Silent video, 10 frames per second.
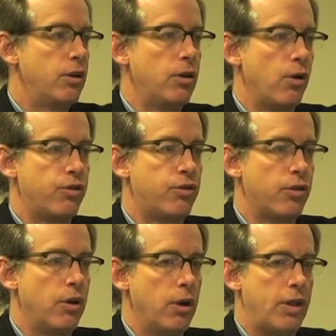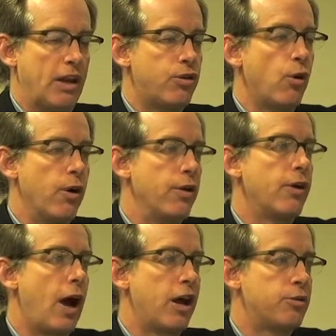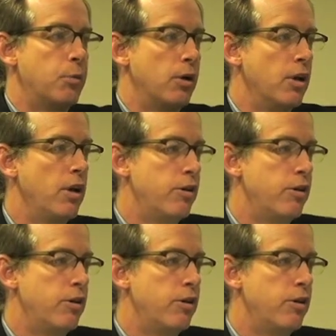those, that story of the gospel.